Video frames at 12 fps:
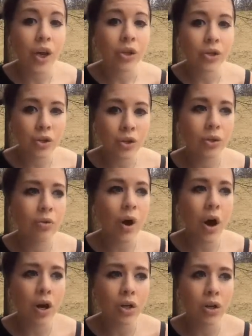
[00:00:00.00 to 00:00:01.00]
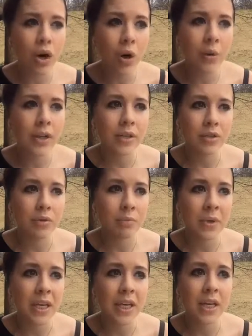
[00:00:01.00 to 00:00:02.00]
You are going to
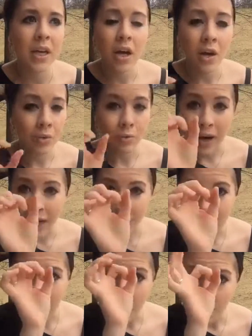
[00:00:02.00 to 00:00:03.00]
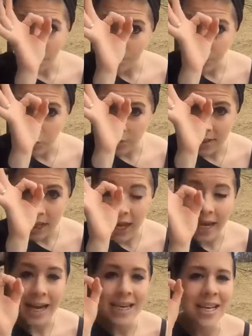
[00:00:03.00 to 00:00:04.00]
be right there in the bullseye,
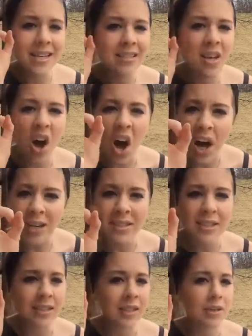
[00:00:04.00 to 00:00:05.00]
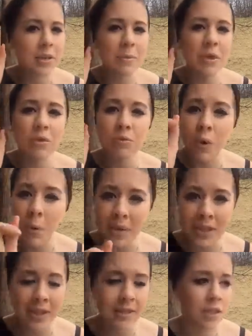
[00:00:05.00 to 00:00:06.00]
and he is constantly going to be throwing
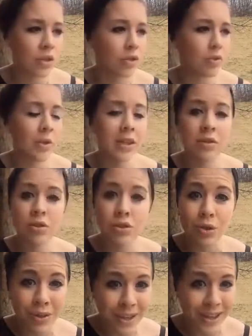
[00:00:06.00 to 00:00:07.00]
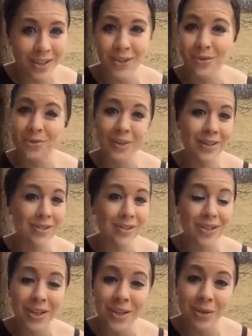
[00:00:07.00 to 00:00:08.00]
things at you and shooting at you, and,
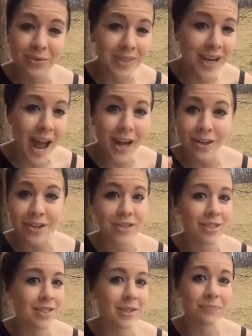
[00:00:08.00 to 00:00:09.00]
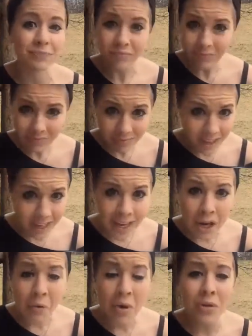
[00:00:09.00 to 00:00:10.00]
daggers and
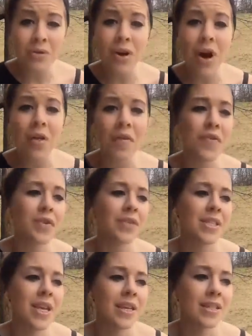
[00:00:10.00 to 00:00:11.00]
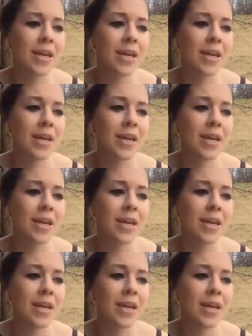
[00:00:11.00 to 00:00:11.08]
arrows, all of those things.